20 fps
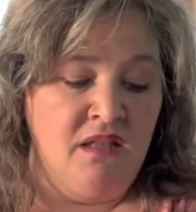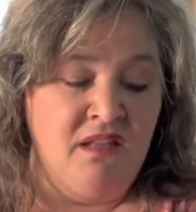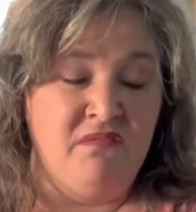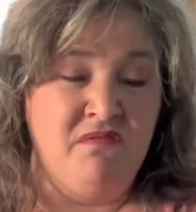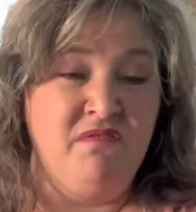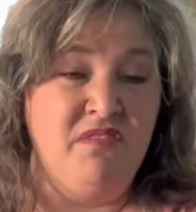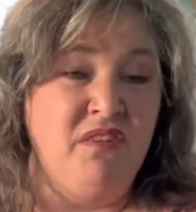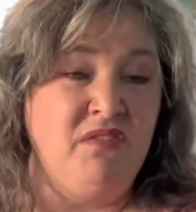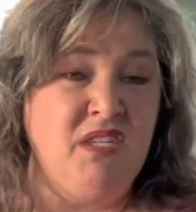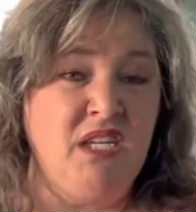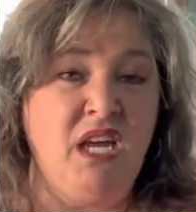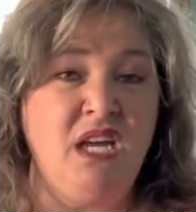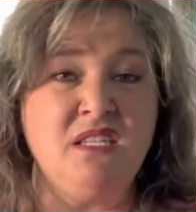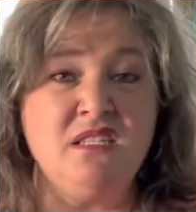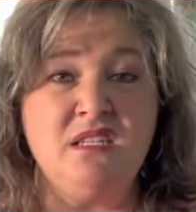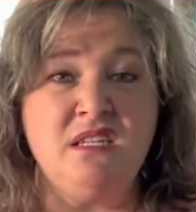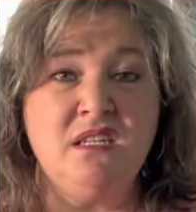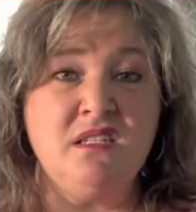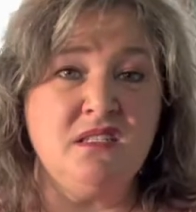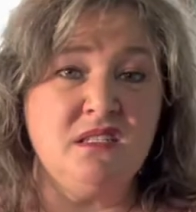58
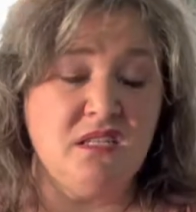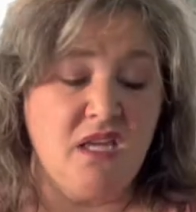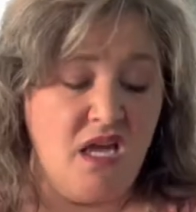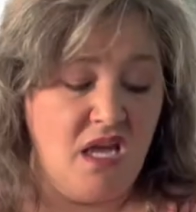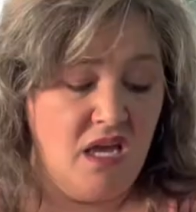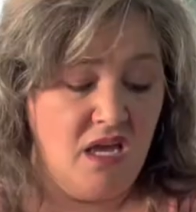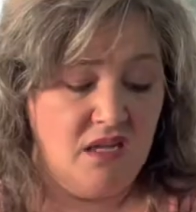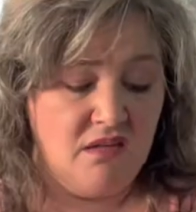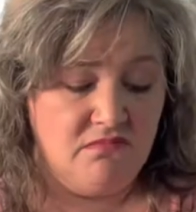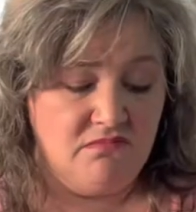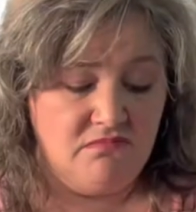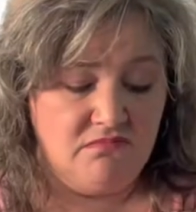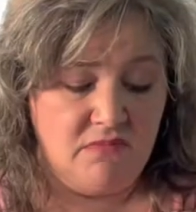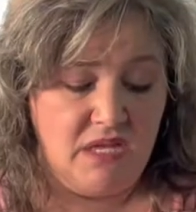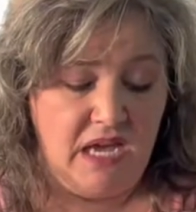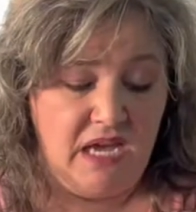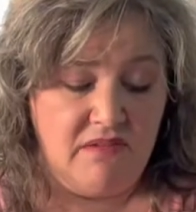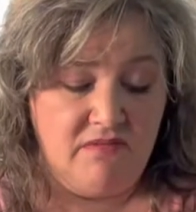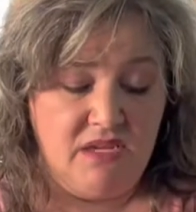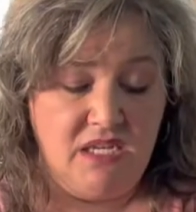cents at
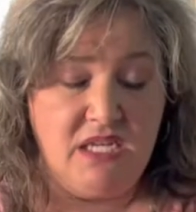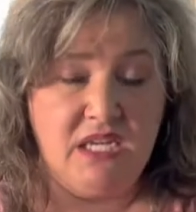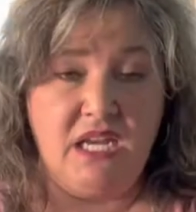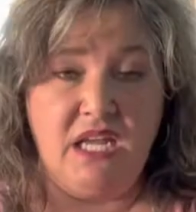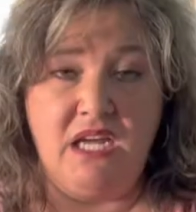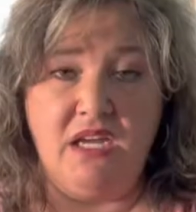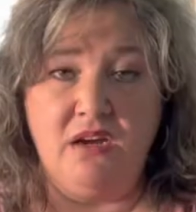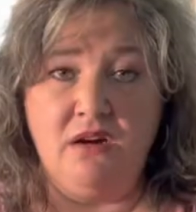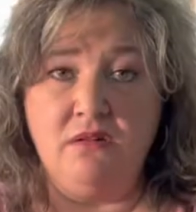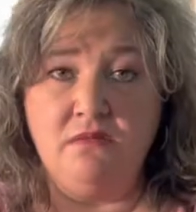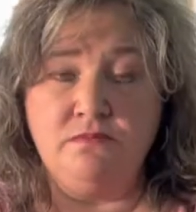Hy-Vee today, y'all.